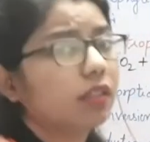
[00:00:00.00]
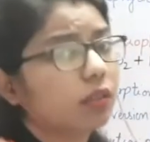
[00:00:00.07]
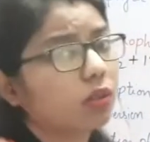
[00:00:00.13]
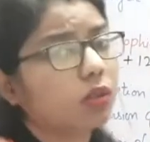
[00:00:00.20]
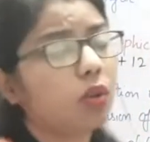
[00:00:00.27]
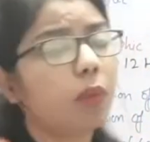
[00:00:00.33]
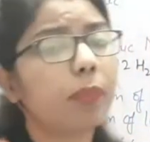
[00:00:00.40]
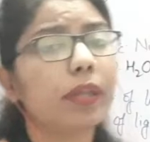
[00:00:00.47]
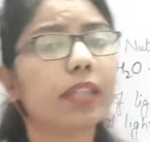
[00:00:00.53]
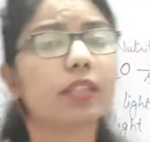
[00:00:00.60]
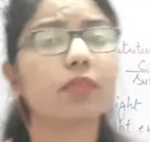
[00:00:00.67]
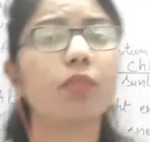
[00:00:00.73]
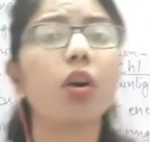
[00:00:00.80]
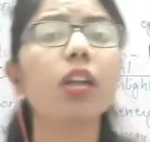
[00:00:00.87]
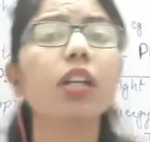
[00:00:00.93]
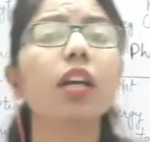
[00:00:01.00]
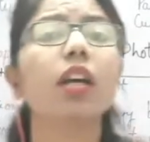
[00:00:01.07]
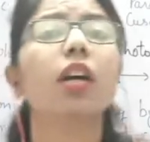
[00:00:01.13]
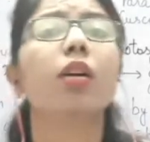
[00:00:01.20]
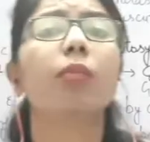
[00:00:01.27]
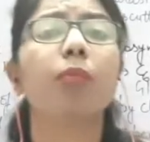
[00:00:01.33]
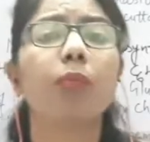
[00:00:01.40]
topic is what?
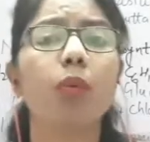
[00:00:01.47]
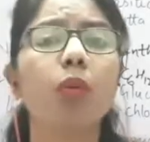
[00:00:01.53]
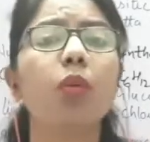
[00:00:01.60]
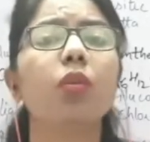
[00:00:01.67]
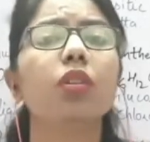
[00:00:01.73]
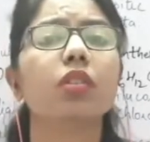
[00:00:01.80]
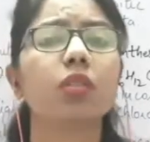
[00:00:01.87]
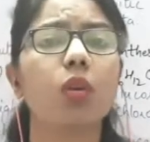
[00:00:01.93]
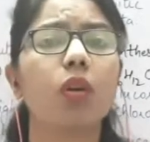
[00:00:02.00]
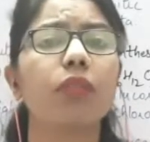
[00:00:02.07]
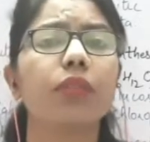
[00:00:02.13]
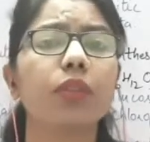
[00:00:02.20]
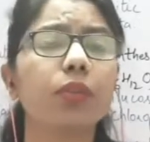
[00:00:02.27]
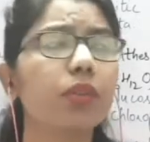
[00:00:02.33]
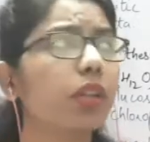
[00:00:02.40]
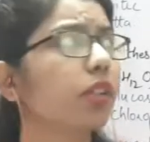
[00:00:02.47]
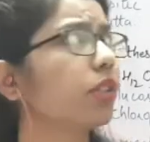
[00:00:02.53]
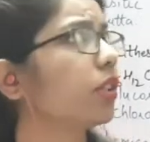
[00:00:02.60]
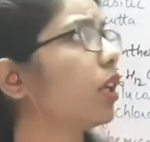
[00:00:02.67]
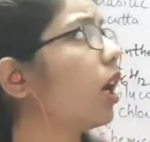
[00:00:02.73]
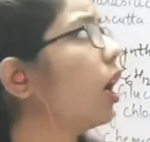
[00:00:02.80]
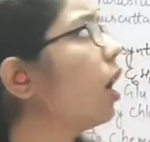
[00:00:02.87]
Modes of
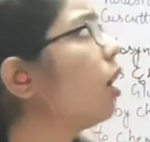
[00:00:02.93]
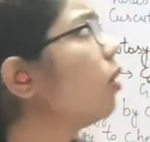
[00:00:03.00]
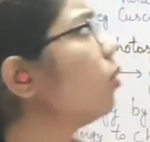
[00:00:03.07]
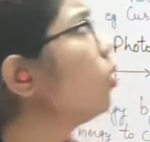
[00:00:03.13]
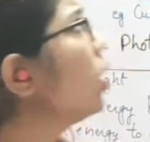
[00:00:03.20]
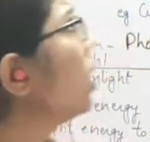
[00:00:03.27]
nutrition. How